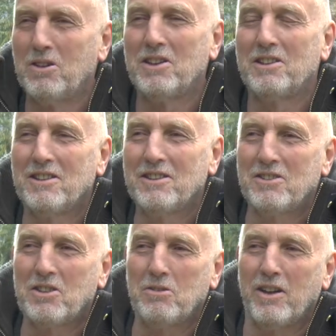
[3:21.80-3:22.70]
I uh,
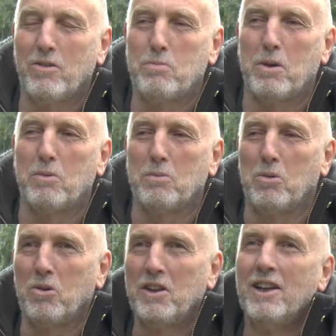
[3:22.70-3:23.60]
don't have a permanent
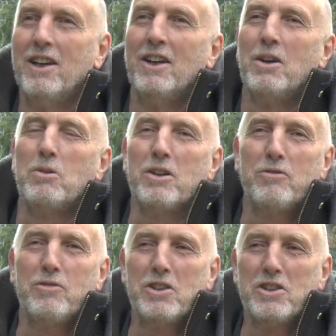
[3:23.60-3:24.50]
mooring. When I
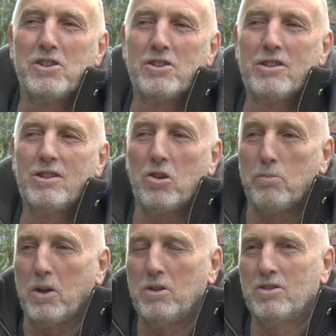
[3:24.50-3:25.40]
first got a
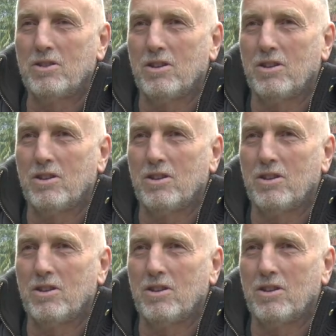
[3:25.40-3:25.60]
boat,